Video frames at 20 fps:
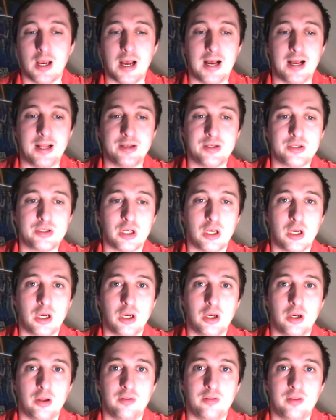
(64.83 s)
and
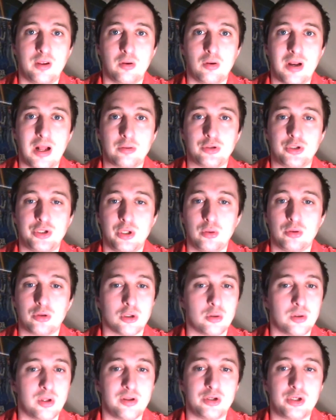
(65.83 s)
they were allowed to do
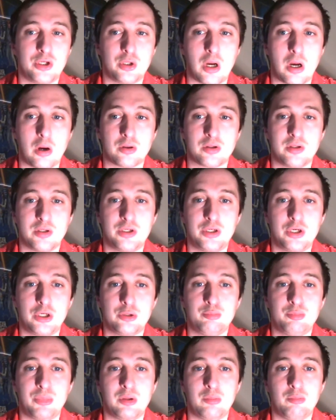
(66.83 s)
so within 2 hours of the
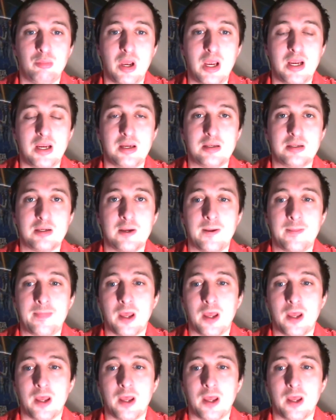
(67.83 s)
decision being made.